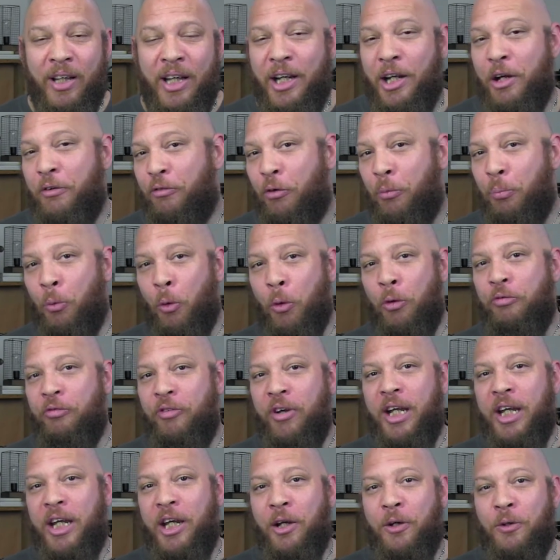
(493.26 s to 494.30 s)
Now, for more
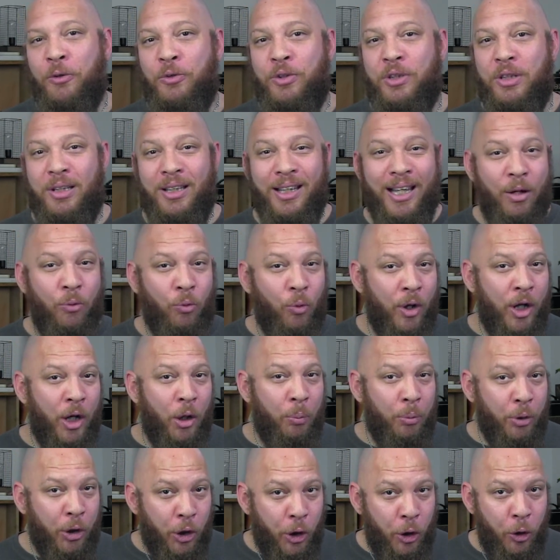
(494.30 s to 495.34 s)
videos that will
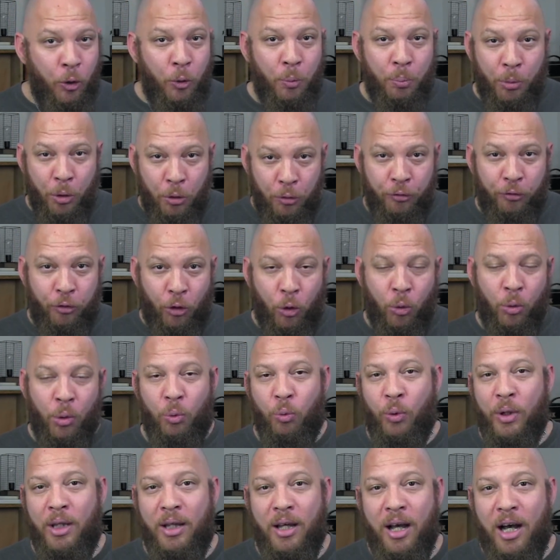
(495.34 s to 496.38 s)
help you move forward
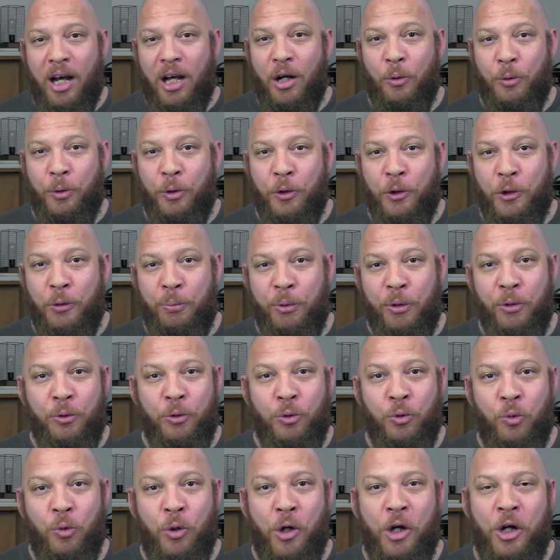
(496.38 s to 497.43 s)
with God on your
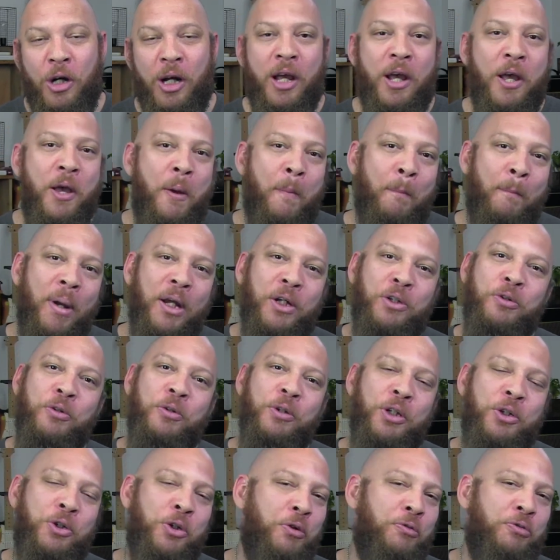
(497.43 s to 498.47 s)
spiritual walk, make
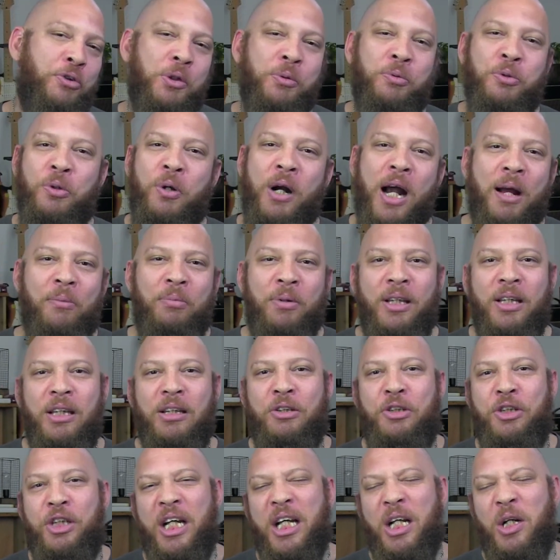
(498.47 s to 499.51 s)
sure that you've subscribed to
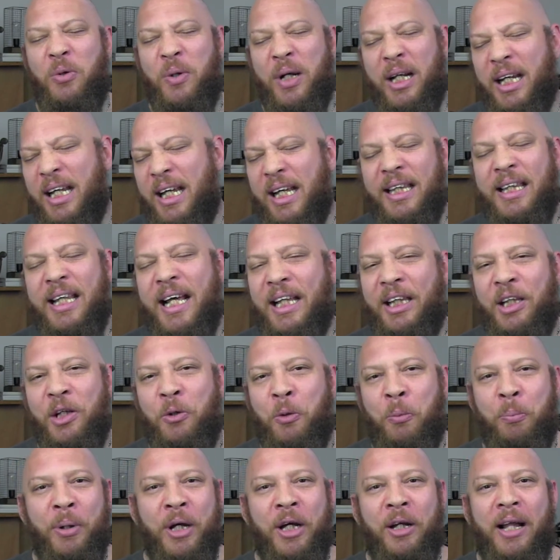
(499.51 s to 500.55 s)
this channel and hit that
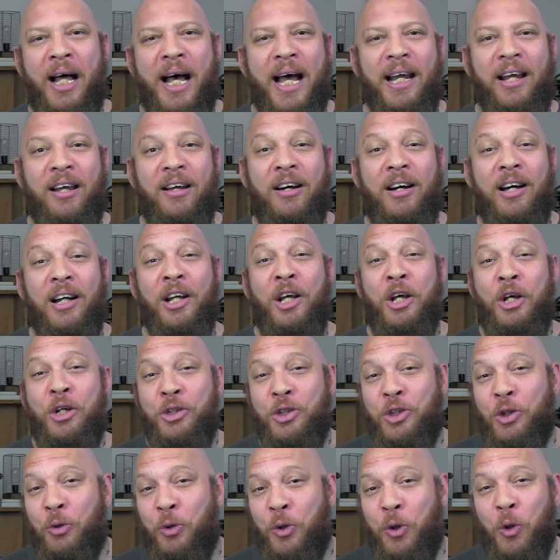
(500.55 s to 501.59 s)
little bell icon
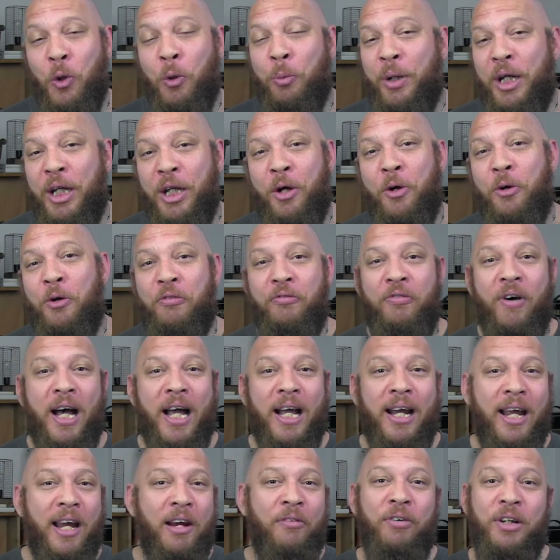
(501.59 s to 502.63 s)
so you'll be
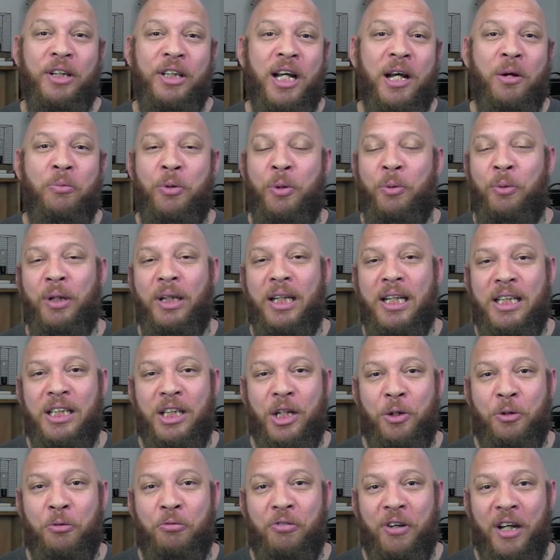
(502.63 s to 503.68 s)
notified every time we release
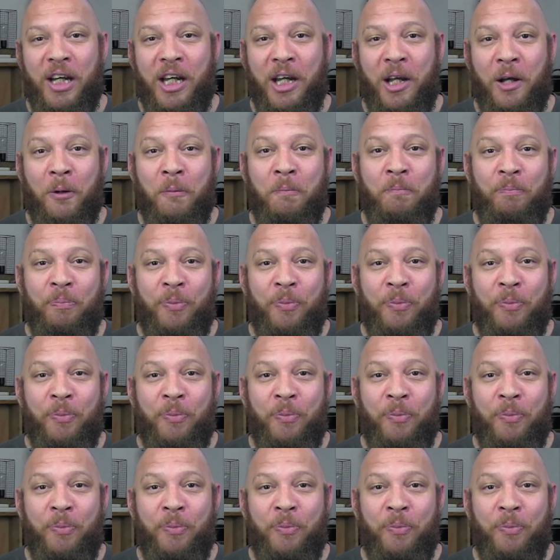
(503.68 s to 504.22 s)
a new video.